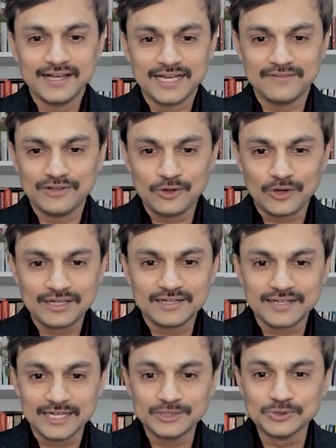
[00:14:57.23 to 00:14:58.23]
I will not,
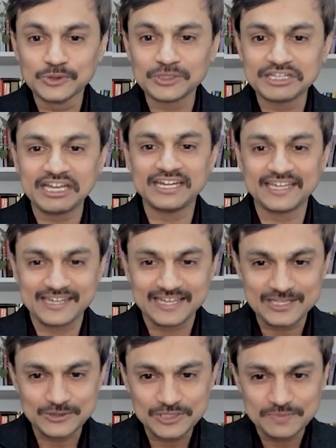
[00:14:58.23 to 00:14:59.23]
I do not
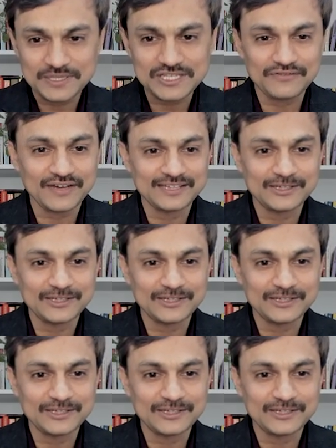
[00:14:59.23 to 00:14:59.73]
categorize or specify